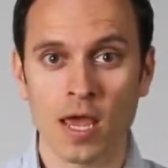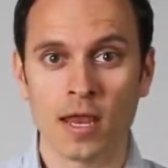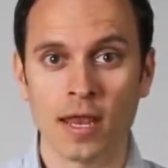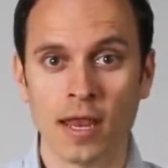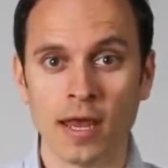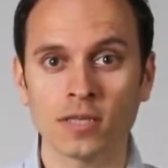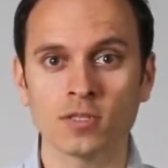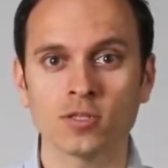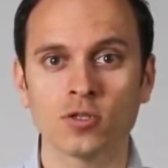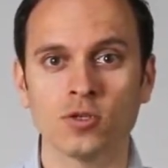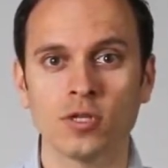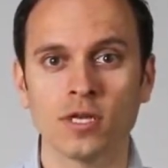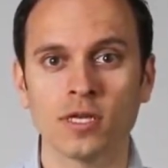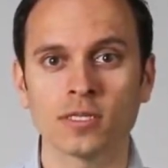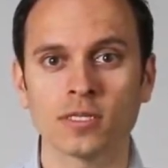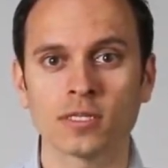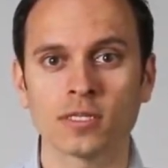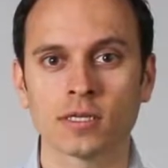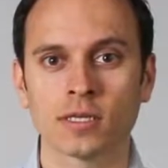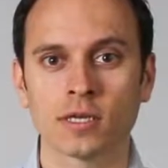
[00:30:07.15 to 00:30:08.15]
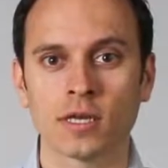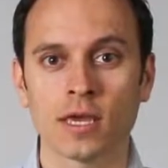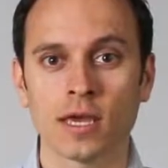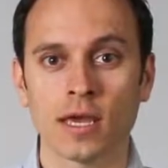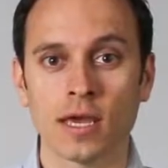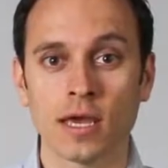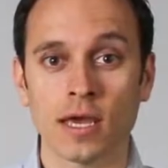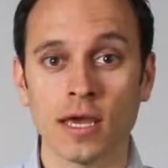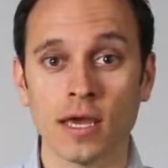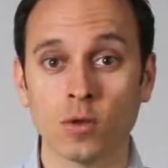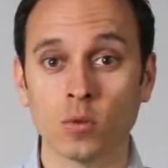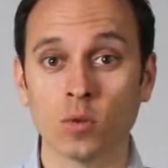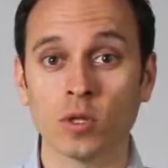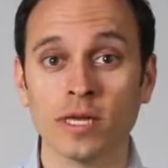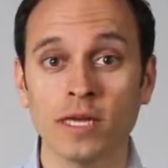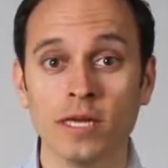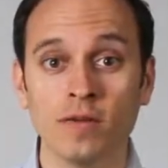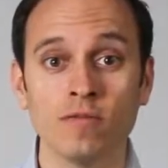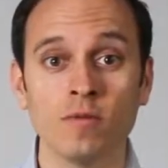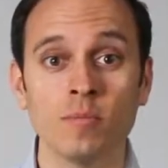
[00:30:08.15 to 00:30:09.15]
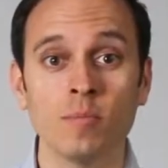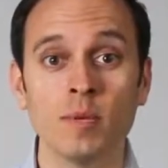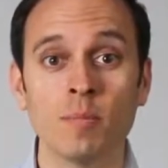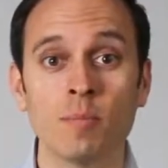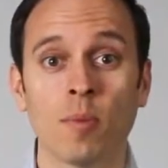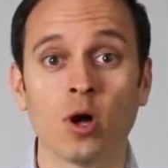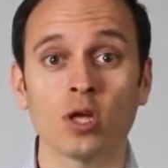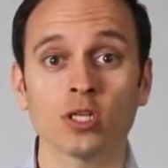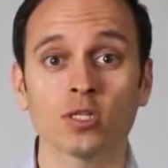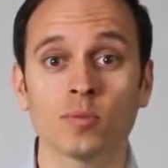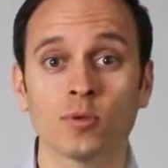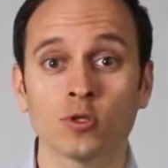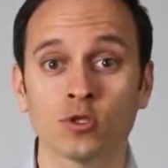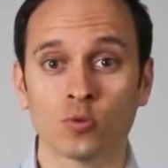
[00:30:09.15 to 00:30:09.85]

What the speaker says: Next to this, it will even be possible